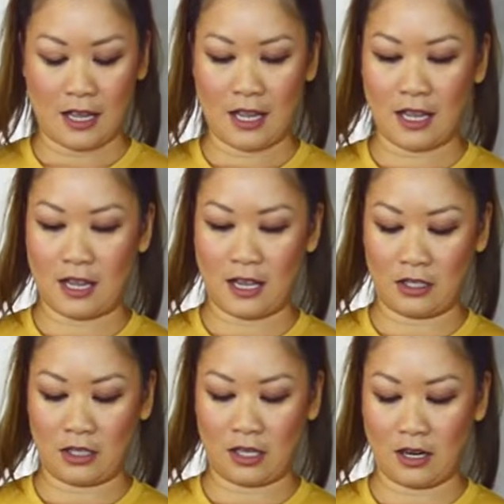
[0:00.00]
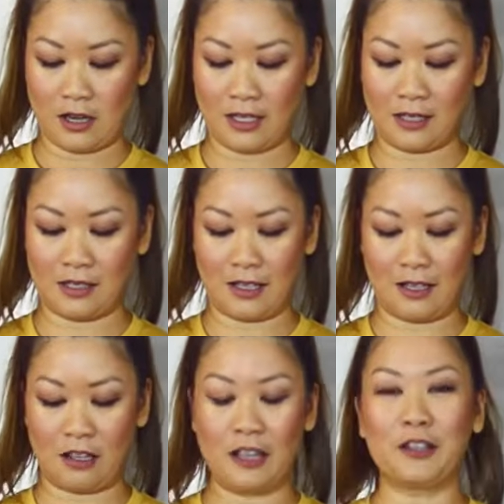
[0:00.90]
And let's see,
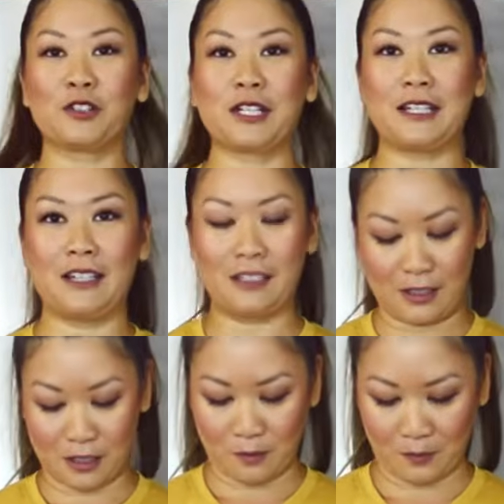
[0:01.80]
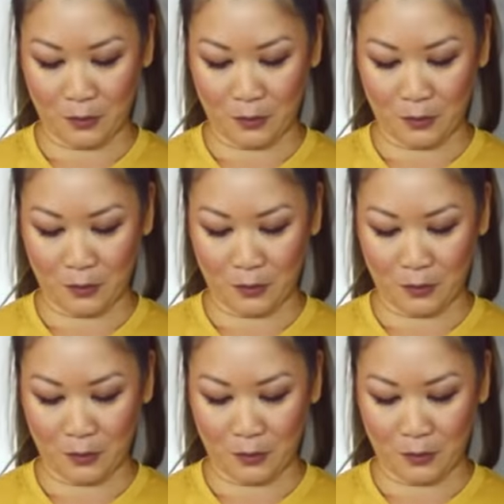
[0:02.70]
the ingredients.